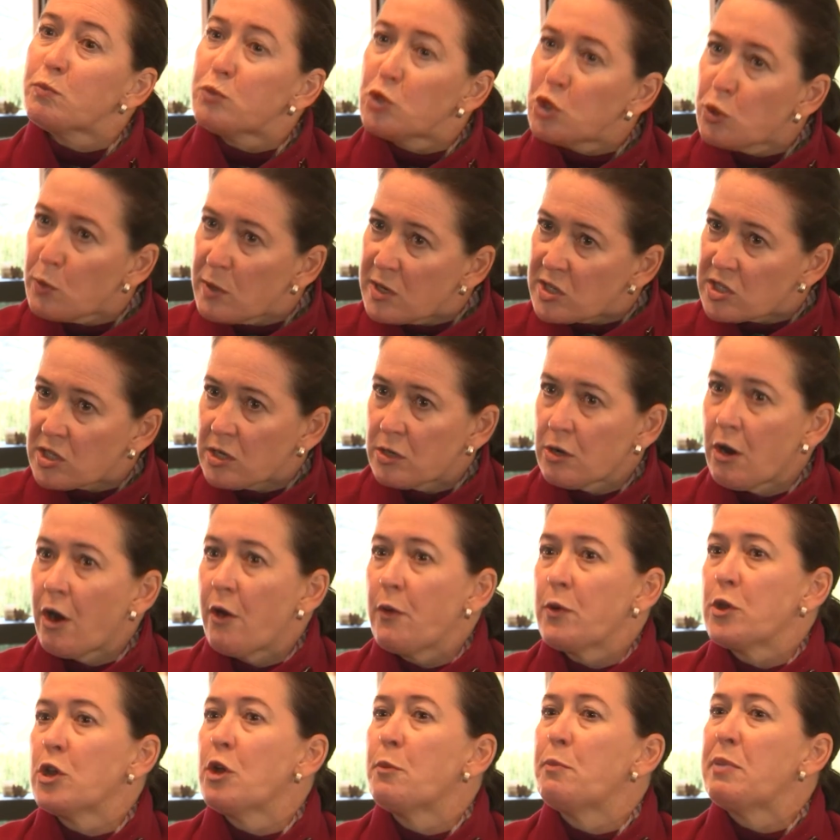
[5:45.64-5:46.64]
doing
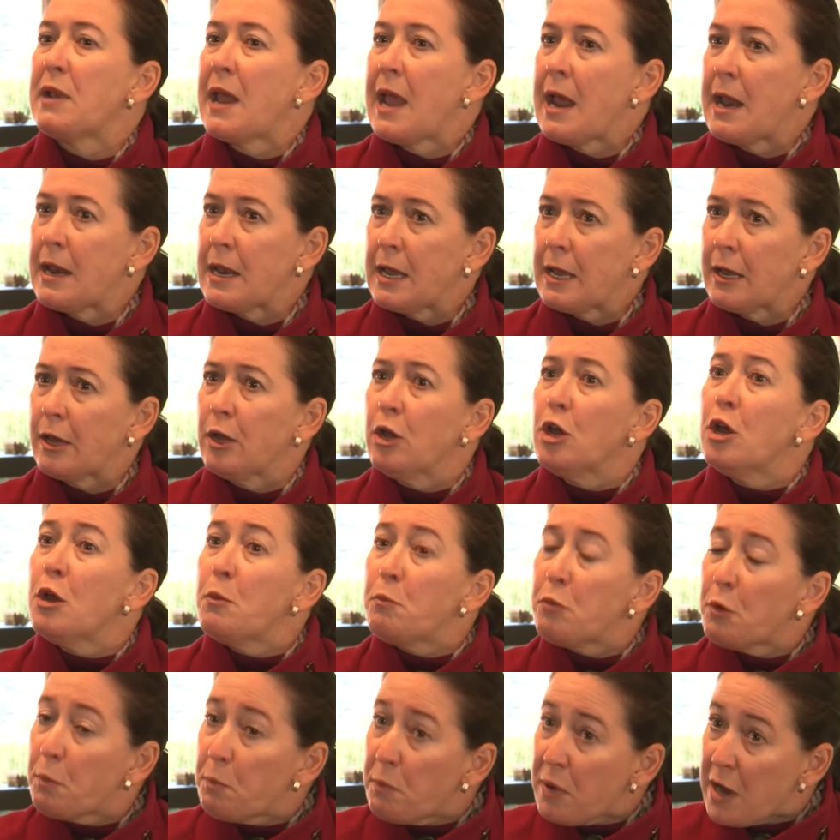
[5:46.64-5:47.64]
scenario planning,
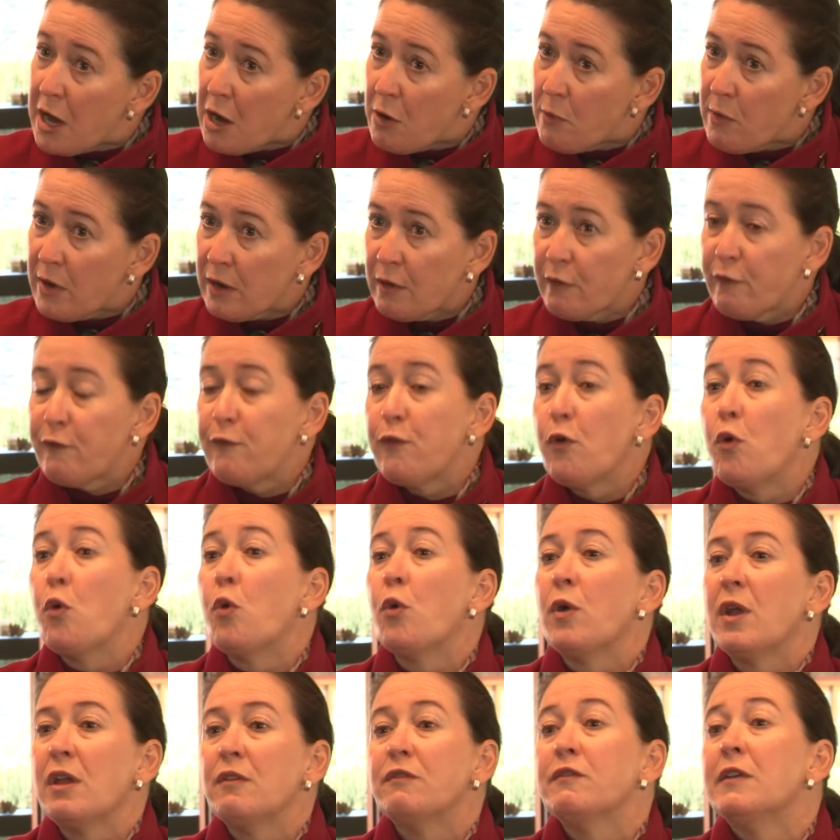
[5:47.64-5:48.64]
preparing
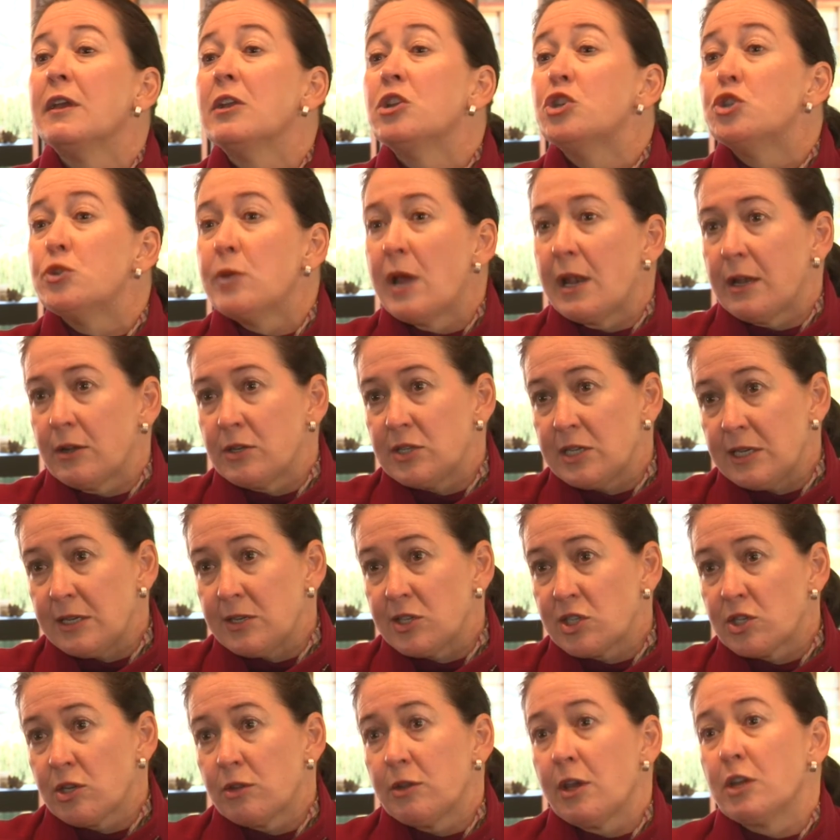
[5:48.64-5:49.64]
for
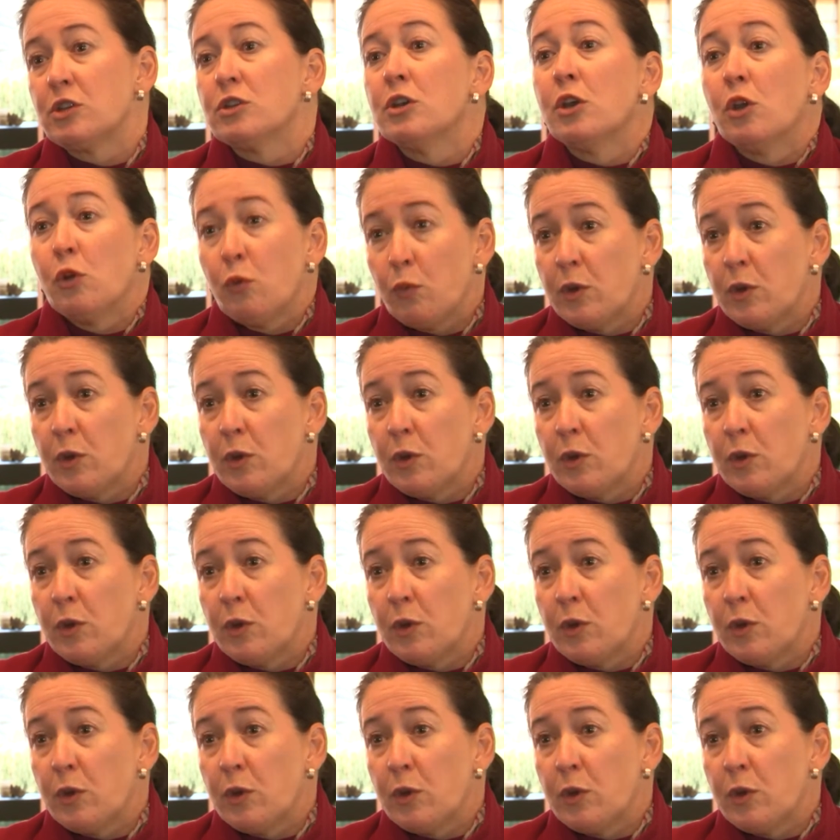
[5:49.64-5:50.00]
eventualities so that